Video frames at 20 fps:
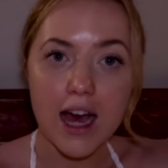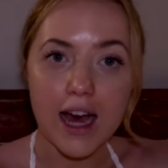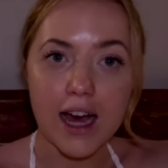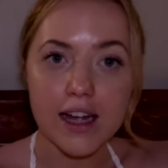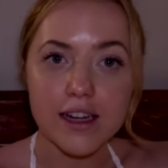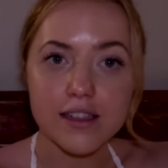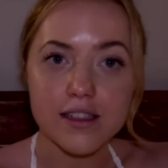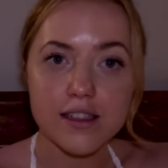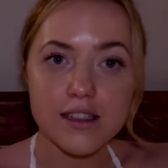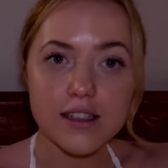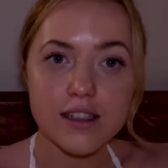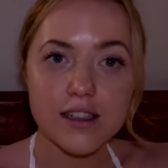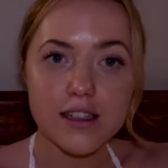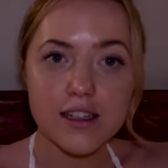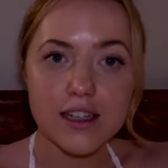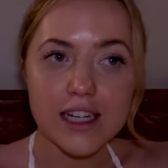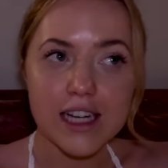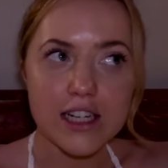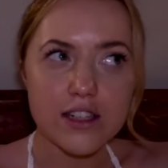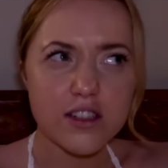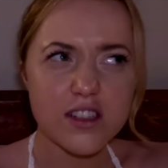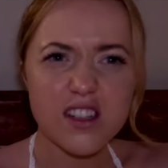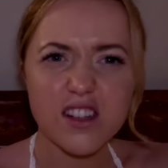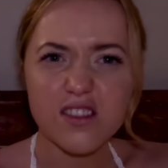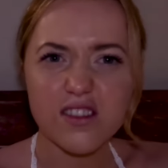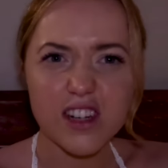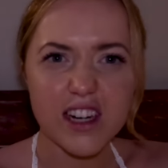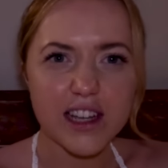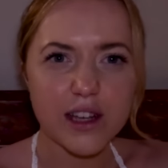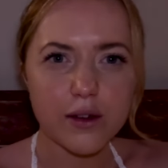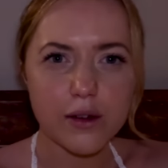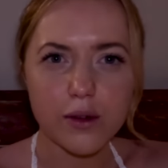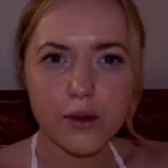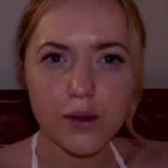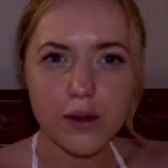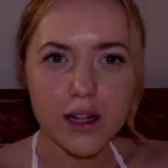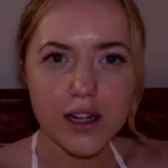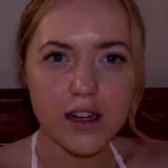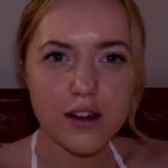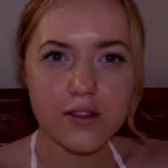and it just looked really
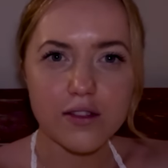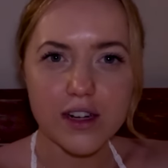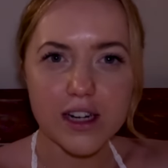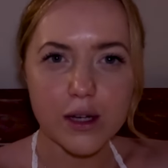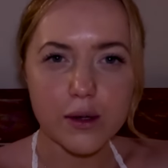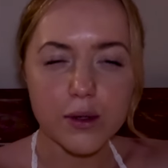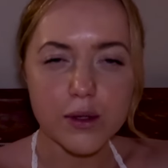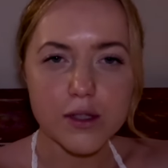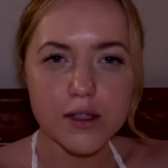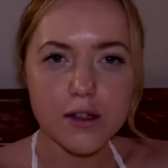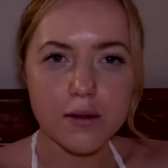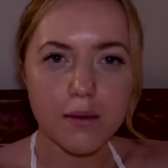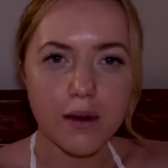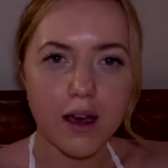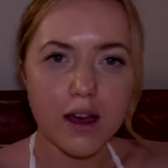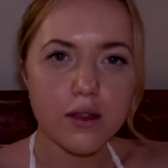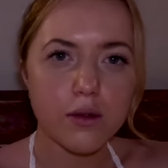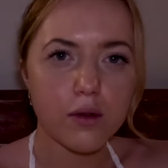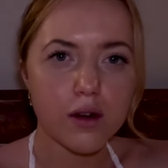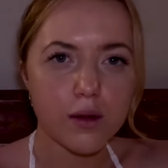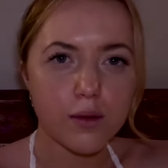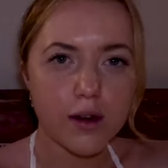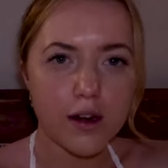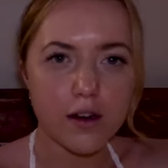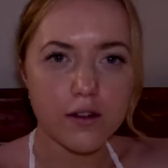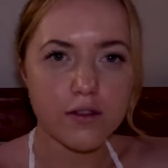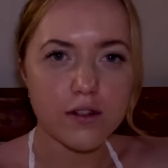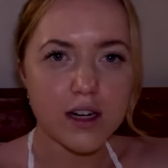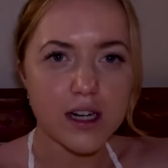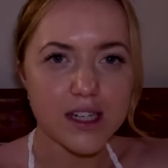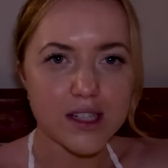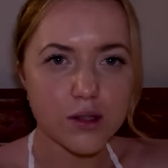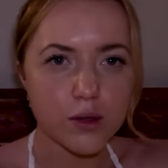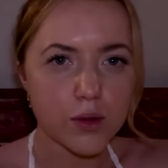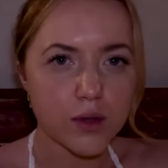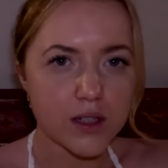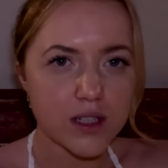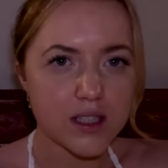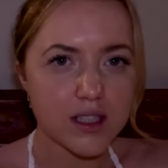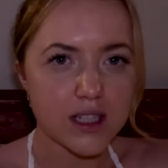cool. It looked really awesome. I thought it would look really
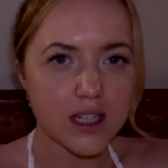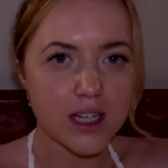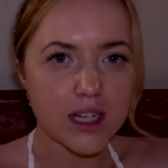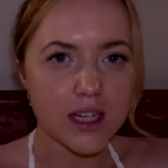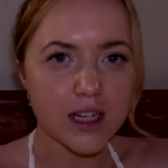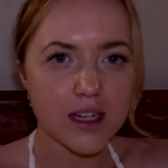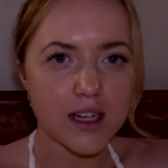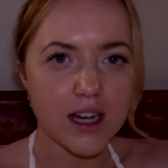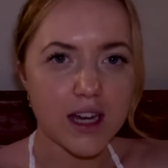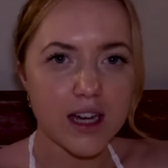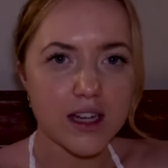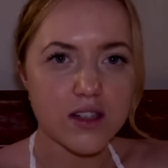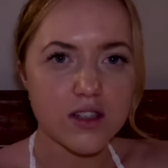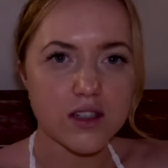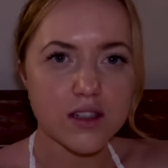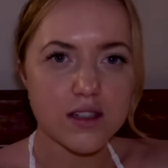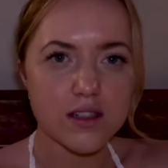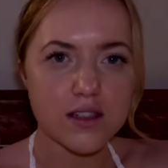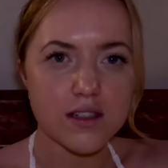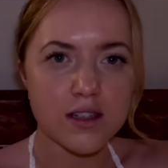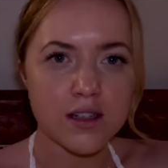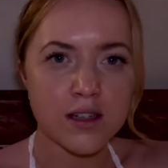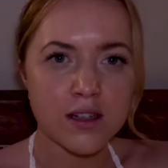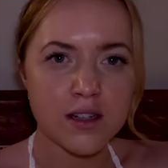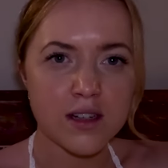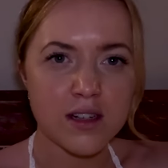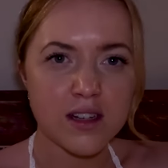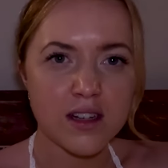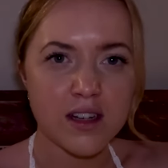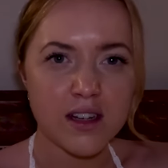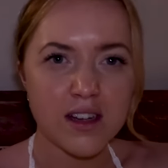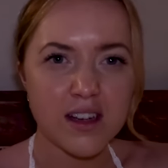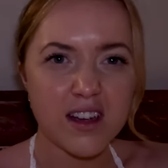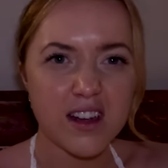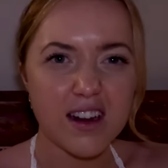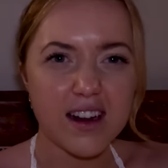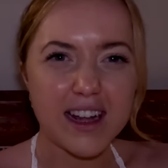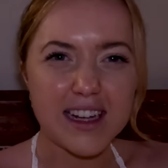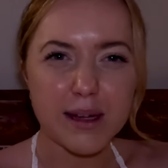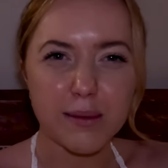touristy and just
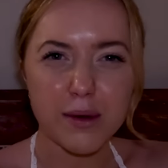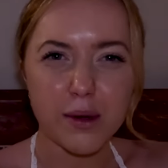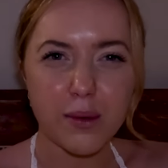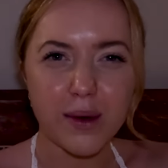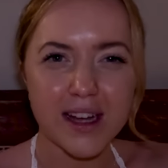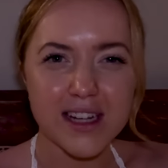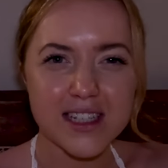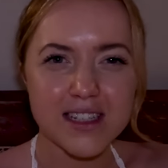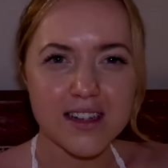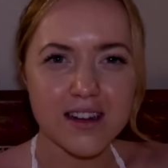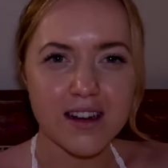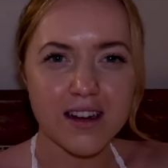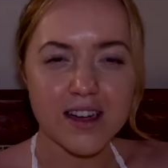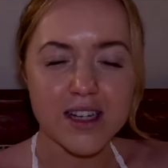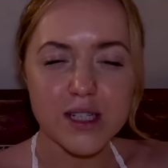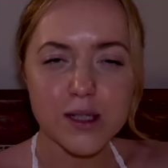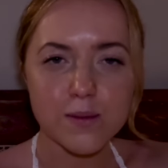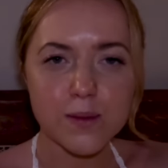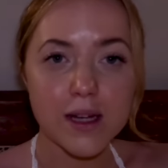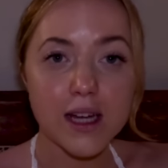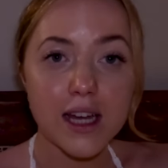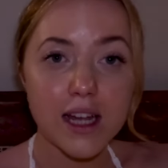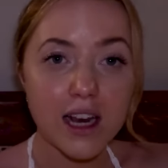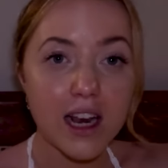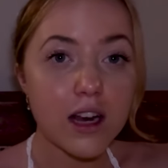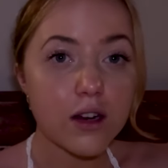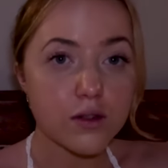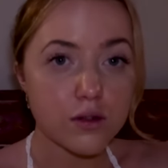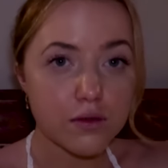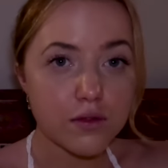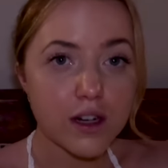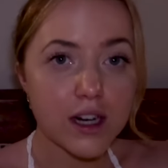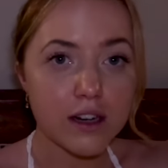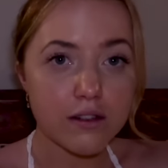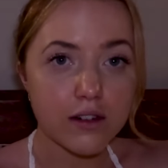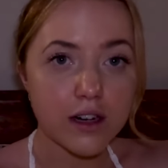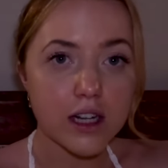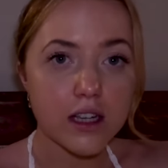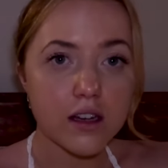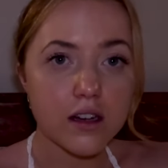like a bit westernized, but it looked really,
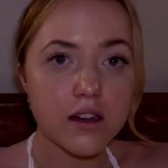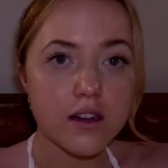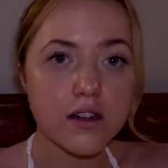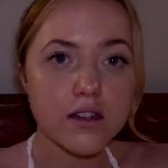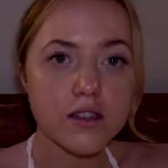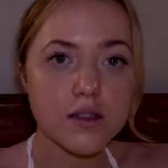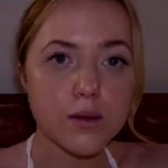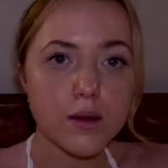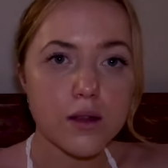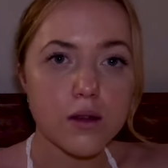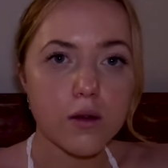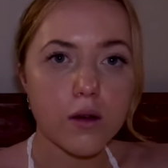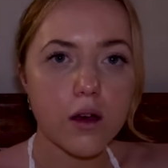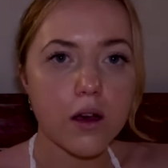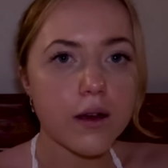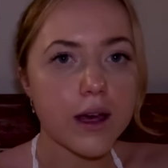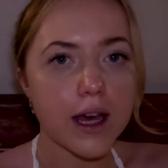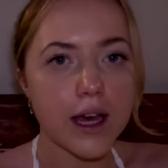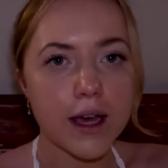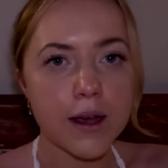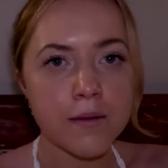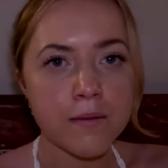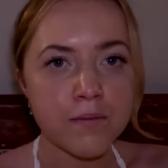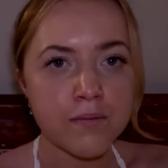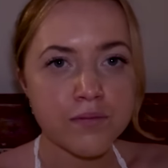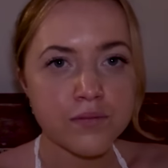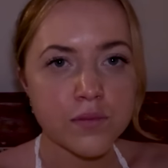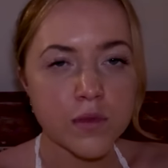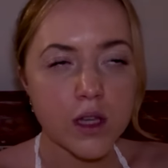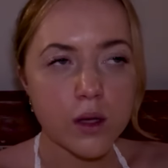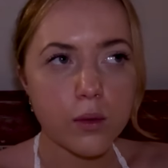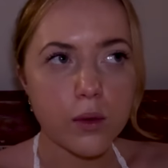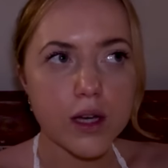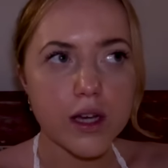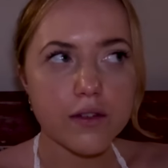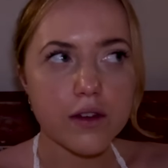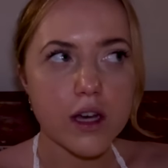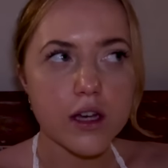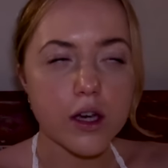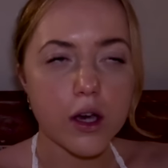really good. So we thought, okay, we'll
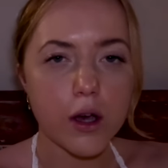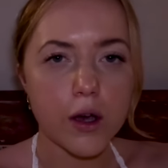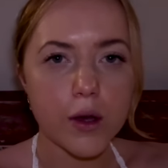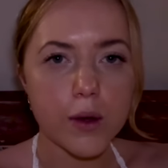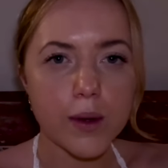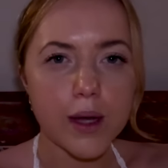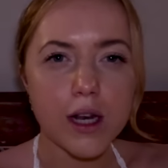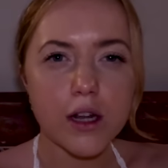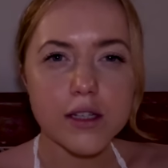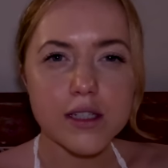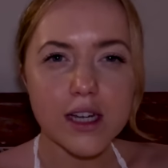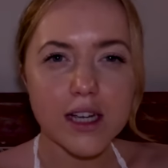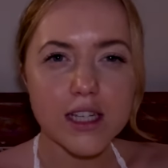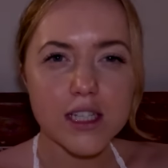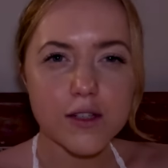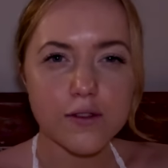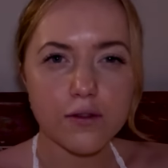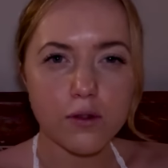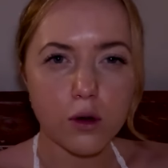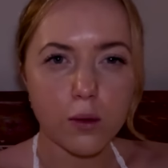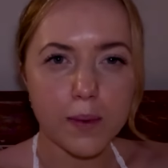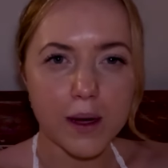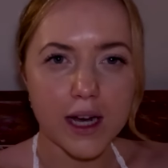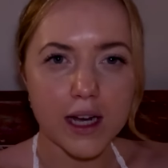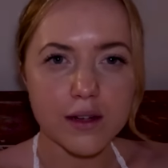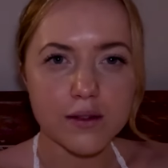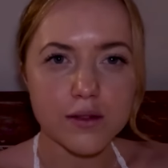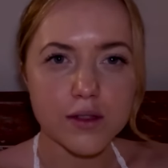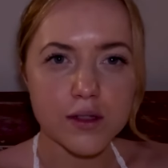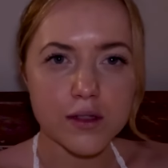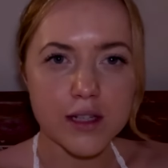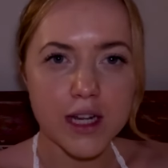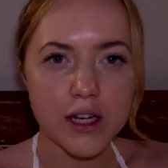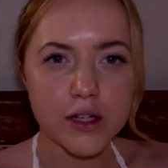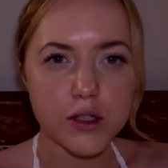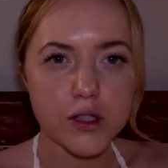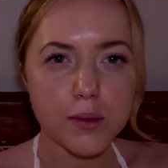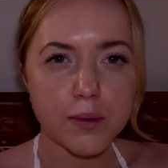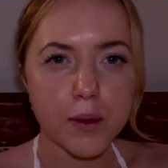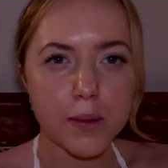give it a go. It looks like it's a four pounds
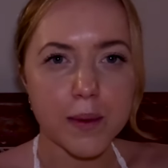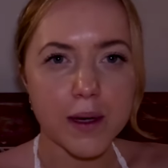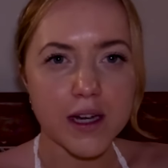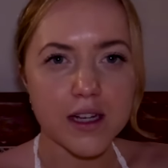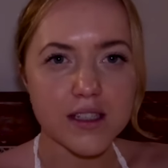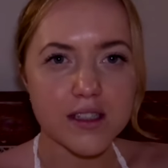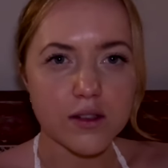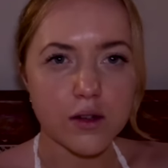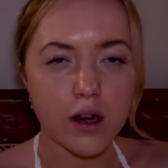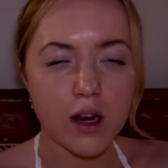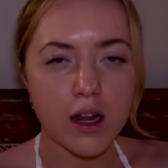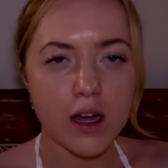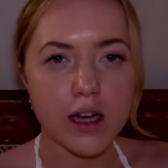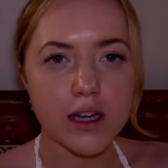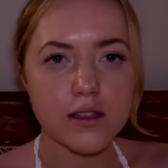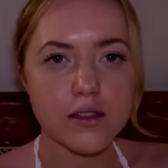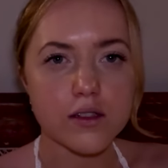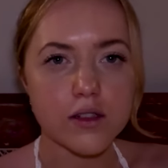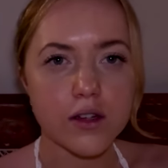entry per person online,